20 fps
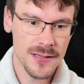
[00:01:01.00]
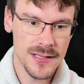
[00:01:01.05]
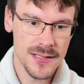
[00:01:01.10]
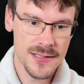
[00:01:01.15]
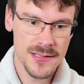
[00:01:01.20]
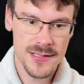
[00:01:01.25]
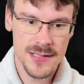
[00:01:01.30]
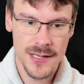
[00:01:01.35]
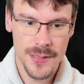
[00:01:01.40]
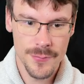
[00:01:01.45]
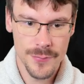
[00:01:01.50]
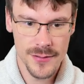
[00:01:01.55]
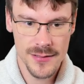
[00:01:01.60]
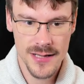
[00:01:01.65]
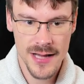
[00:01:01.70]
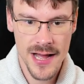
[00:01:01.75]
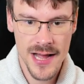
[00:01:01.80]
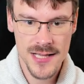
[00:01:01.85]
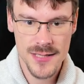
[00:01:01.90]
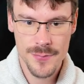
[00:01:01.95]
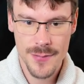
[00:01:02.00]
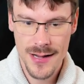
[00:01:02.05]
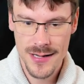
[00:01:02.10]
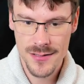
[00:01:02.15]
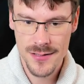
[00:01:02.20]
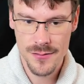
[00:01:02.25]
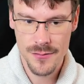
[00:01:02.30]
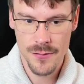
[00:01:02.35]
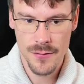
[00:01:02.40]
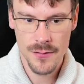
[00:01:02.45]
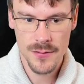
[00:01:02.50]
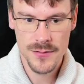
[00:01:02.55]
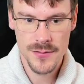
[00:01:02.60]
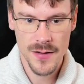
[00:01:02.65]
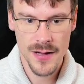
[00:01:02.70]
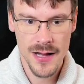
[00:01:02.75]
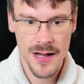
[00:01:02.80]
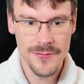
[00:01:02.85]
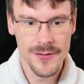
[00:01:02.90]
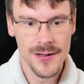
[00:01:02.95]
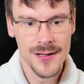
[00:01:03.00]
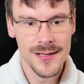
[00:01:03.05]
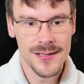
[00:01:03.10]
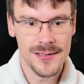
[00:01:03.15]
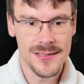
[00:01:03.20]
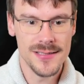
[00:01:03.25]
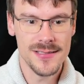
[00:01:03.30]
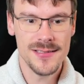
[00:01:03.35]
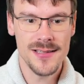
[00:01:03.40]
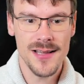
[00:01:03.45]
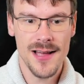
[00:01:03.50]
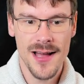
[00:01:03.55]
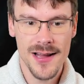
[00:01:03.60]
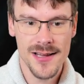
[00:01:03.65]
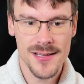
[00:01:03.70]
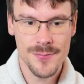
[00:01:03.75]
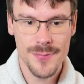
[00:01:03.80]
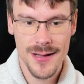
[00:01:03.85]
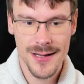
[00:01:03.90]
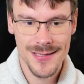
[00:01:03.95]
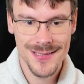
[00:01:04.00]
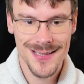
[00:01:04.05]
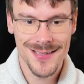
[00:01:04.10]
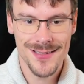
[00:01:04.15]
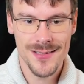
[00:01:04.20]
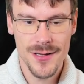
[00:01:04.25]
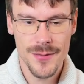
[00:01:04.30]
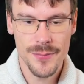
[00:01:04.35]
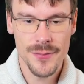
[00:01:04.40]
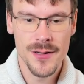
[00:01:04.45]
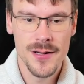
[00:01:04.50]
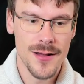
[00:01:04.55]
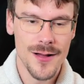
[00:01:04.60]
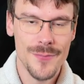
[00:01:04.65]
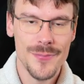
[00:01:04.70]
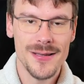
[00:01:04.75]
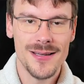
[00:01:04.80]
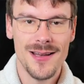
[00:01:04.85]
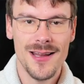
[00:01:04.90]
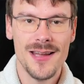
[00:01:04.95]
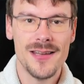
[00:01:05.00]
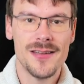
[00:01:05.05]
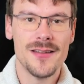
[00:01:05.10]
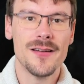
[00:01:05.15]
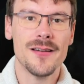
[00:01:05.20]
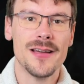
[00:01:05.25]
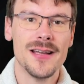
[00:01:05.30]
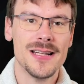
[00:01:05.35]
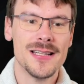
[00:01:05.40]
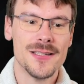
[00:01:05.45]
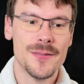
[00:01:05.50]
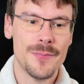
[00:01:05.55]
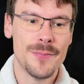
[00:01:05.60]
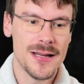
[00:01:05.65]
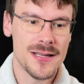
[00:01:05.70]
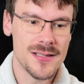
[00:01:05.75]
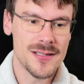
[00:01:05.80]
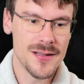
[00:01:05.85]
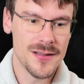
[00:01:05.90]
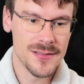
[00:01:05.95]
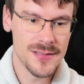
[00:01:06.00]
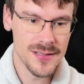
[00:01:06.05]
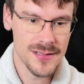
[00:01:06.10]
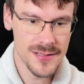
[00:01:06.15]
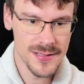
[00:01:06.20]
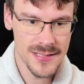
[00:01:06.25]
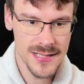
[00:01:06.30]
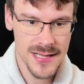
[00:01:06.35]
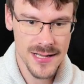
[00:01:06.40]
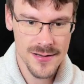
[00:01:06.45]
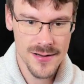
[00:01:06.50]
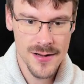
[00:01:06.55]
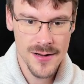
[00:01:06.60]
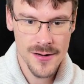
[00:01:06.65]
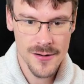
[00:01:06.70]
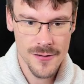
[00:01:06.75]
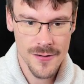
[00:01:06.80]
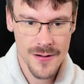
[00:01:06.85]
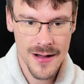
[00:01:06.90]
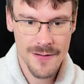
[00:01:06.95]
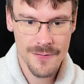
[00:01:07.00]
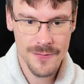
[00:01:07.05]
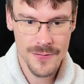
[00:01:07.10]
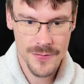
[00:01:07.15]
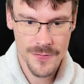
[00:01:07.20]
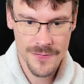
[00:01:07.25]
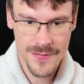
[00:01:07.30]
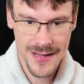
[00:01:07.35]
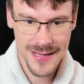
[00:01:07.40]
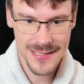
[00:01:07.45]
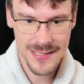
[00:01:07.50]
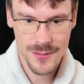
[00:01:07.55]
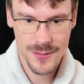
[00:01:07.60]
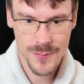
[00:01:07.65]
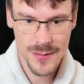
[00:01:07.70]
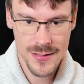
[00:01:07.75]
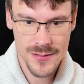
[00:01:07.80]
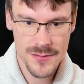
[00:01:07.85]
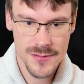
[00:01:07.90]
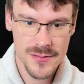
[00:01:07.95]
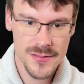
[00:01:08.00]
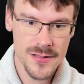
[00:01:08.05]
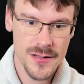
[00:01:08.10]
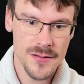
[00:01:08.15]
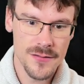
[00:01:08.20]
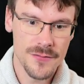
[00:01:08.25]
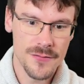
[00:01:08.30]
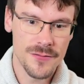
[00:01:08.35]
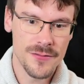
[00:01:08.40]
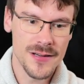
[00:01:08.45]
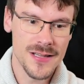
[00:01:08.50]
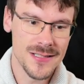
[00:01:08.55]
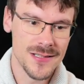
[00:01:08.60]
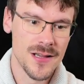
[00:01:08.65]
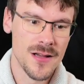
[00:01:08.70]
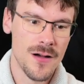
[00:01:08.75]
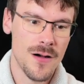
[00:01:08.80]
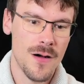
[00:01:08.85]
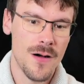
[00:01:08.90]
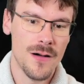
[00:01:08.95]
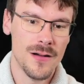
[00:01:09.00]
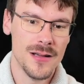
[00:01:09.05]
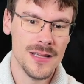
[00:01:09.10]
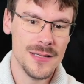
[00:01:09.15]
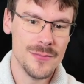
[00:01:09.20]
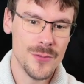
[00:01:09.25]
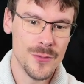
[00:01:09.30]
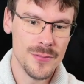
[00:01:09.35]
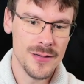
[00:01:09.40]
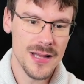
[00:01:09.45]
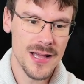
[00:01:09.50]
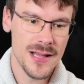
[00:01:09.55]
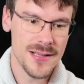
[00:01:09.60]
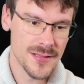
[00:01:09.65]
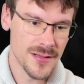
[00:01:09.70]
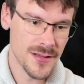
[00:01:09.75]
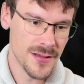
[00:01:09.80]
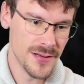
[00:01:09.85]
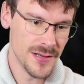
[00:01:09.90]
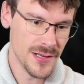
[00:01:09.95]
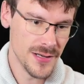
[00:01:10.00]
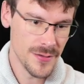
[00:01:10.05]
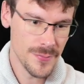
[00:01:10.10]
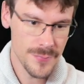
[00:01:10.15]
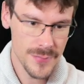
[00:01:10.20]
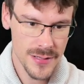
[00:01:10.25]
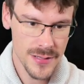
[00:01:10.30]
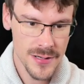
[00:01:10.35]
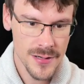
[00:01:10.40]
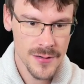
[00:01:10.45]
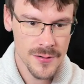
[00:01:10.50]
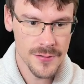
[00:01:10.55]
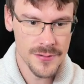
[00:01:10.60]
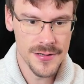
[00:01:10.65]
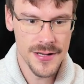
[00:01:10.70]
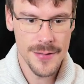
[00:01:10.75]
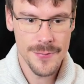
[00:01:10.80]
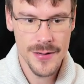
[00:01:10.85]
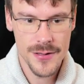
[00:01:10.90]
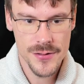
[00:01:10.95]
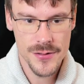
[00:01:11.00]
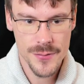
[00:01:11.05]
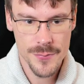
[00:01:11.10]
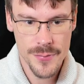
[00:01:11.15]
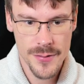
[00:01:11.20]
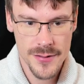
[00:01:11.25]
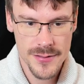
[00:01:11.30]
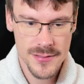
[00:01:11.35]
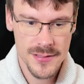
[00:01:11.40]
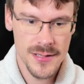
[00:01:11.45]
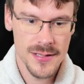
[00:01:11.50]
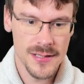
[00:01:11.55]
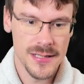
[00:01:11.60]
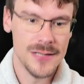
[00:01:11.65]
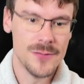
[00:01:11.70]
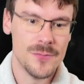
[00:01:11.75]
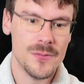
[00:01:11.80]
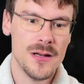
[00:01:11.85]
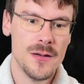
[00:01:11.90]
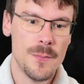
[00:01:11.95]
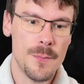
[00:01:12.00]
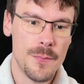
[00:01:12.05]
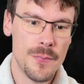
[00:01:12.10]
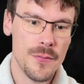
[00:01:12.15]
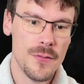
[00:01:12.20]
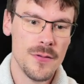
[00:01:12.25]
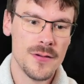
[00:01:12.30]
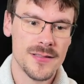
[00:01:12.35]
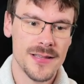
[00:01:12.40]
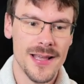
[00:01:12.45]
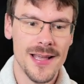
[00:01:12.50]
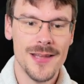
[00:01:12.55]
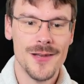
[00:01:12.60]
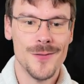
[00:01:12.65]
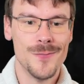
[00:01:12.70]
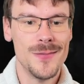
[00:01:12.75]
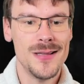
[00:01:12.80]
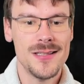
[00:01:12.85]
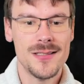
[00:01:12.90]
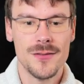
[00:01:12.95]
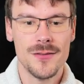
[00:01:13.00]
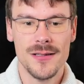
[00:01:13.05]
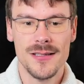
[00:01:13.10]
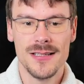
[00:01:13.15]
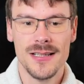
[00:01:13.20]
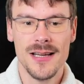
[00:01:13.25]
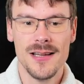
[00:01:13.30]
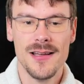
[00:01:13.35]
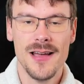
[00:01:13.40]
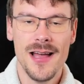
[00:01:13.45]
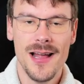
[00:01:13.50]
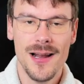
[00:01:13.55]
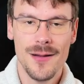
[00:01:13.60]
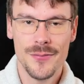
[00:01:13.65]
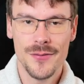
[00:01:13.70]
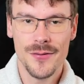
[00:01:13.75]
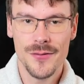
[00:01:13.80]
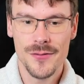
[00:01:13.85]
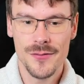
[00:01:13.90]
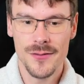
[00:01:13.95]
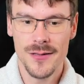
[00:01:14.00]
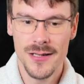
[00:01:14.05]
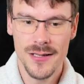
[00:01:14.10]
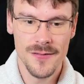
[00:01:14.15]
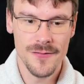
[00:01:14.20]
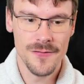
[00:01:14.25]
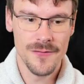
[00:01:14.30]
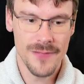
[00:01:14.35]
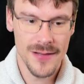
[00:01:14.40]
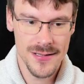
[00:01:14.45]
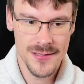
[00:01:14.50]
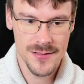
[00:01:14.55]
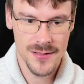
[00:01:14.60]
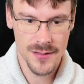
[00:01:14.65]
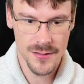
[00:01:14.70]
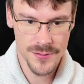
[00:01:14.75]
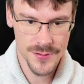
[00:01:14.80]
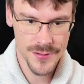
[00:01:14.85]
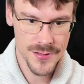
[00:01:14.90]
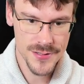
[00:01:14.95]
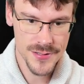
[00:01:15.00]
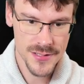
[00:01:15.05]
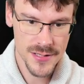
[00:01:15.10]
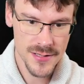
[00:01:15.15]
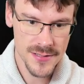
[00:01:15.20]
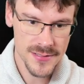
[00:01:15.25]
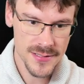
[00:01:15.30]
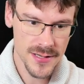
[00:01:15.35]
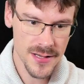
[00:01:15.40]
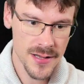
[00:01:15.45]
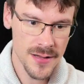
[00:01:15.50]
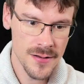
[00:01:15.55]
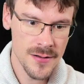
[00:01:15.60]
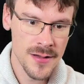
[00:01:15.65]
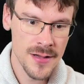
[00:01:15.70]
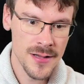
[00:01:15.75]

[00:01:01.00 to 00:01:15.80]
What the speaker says: thing about Ice Pack, you also have this Ice Pack setup a bit later in the patch note. Then you have the fact that when you stun, freeze or immobilize an enemy, damage a boss, it will pull enemies so it can help you to clean faster dungeons, and